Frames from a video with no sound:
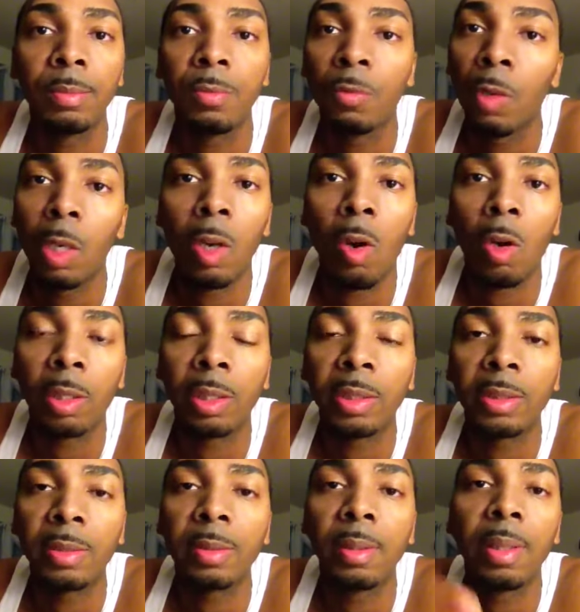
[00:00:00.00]

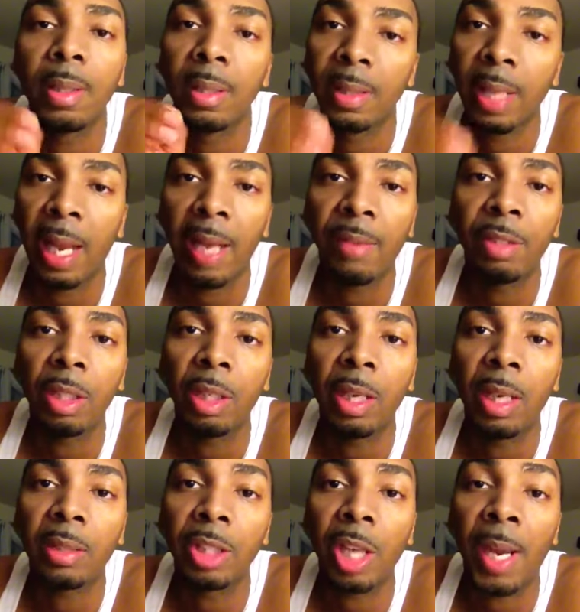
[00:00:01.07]
regardless. They have to look
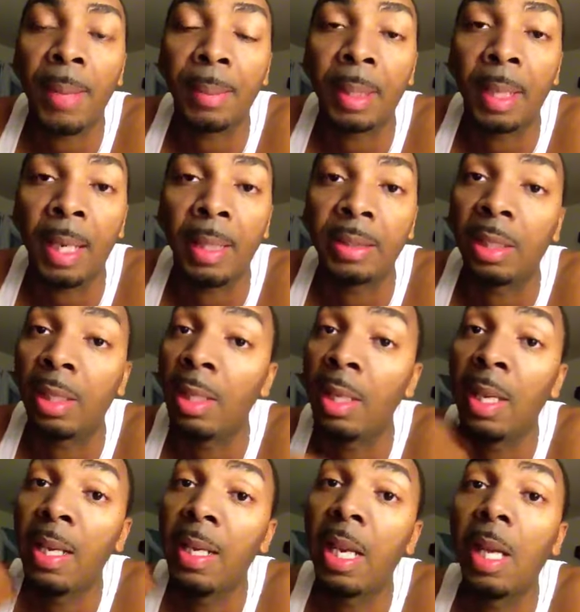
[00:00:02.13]
at your application.
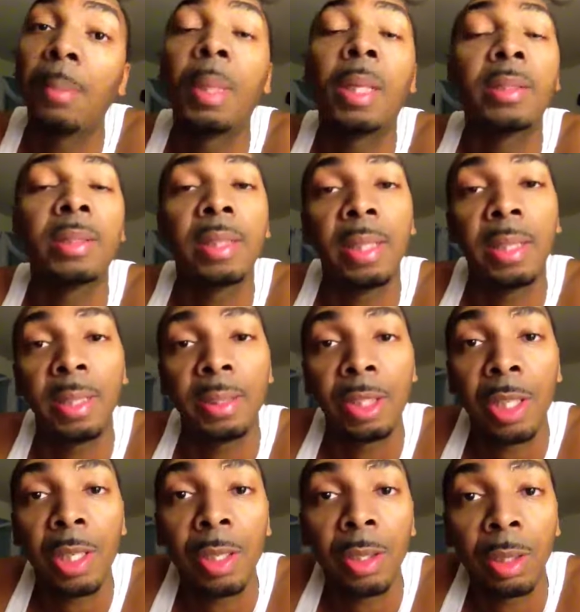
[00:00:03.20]
Now, I'm not saying that they're
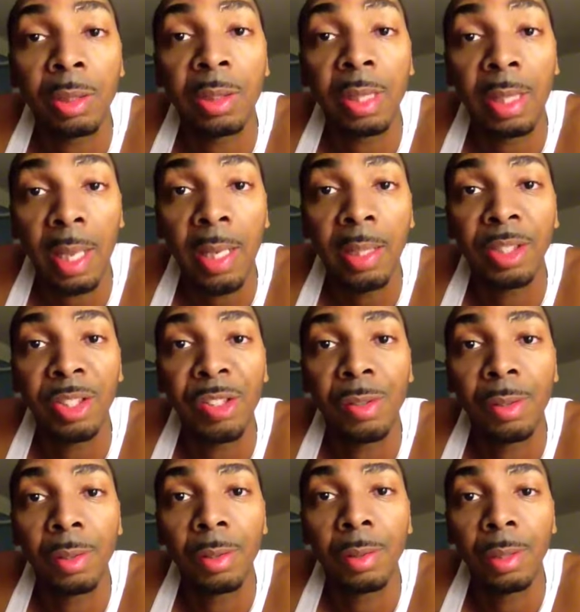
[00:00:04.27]
going to select you,
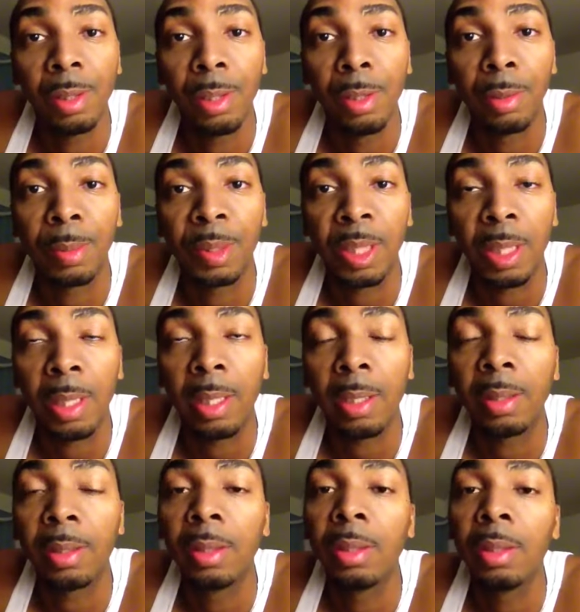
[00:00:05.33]
you know what I'm saying?
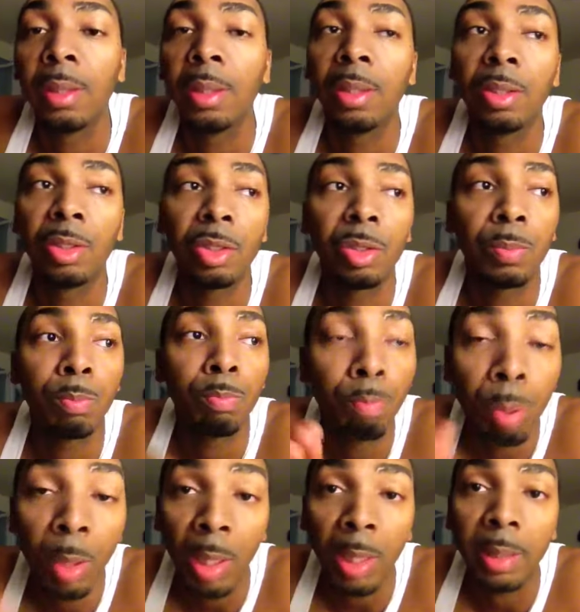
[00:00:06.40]

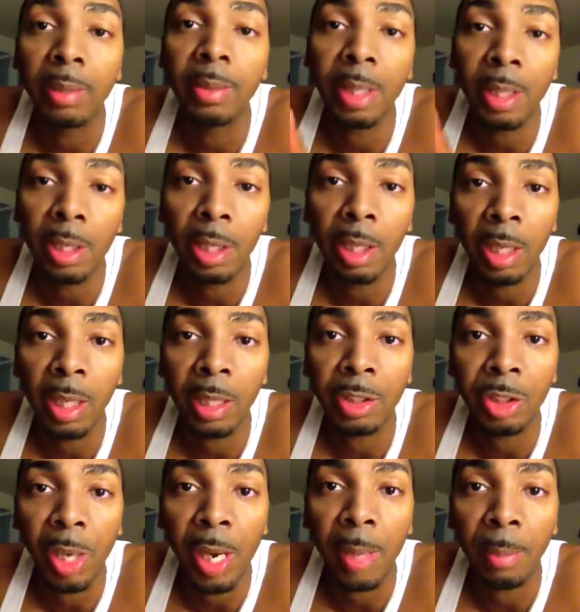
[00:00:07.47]
But they're going to look at
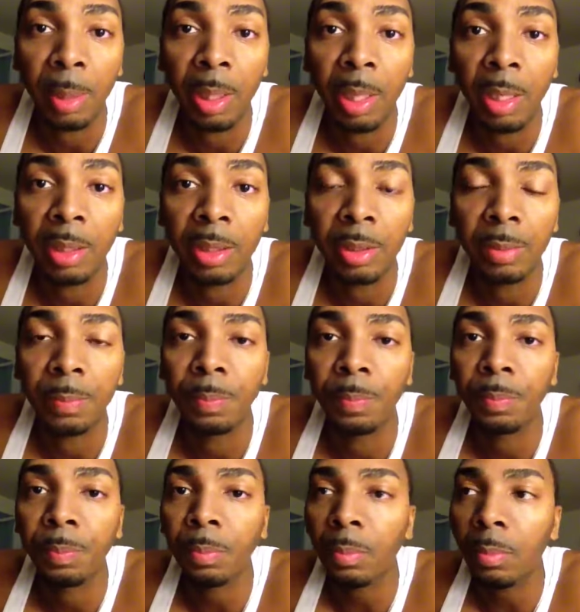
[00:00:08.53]
your application.
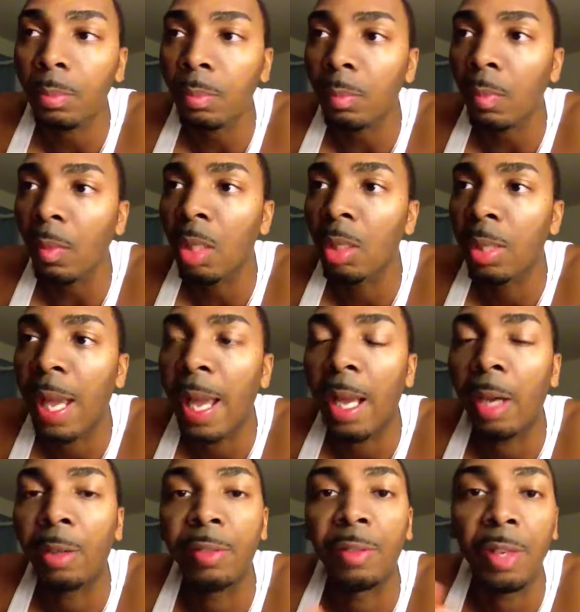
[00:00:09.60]

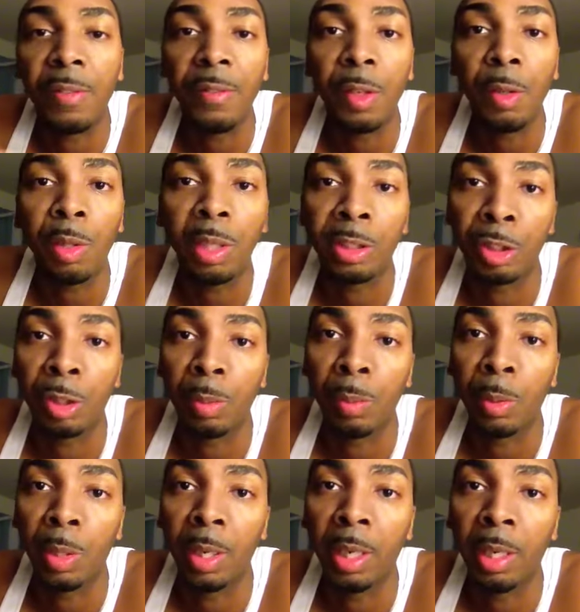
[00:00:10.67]
Now, if they feel that you could
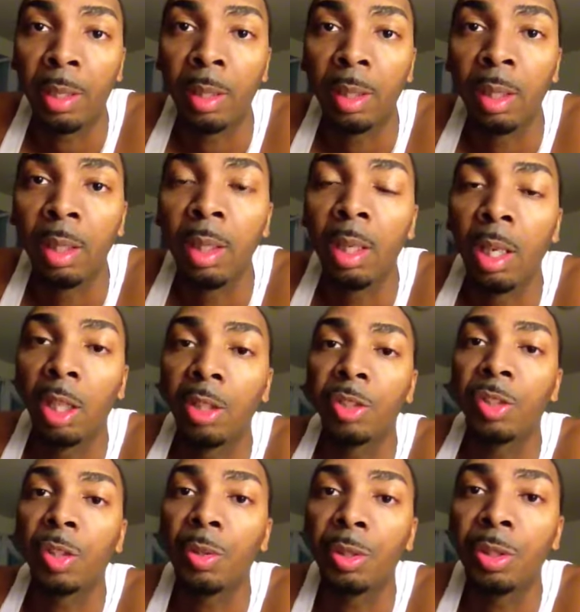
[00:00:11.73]
bring a
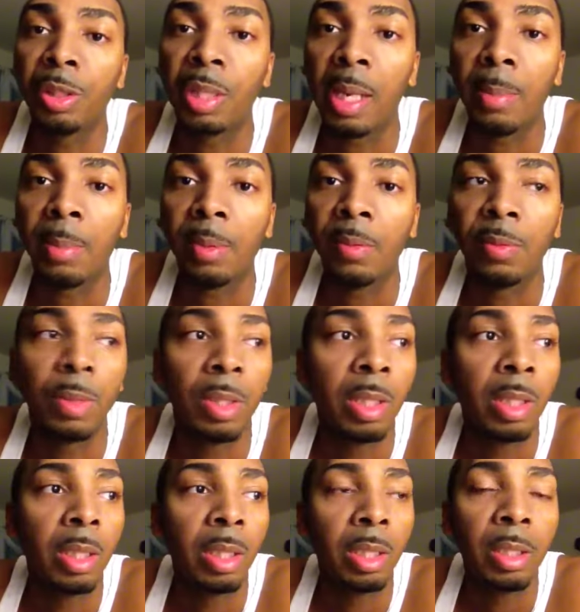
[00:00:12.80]
certain type of
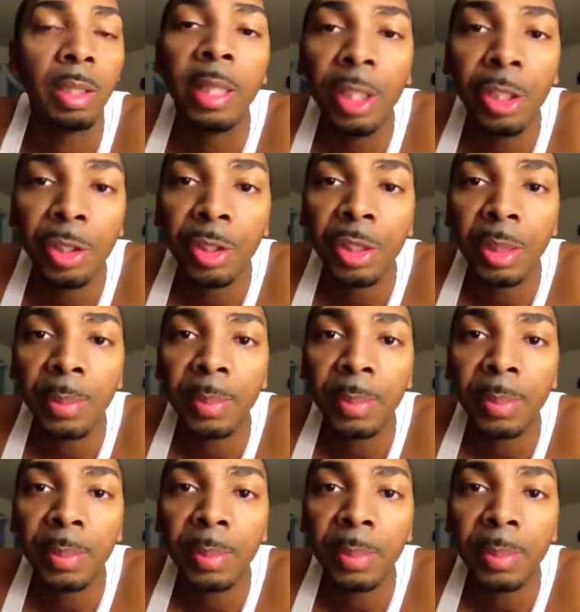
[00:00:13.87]
leadership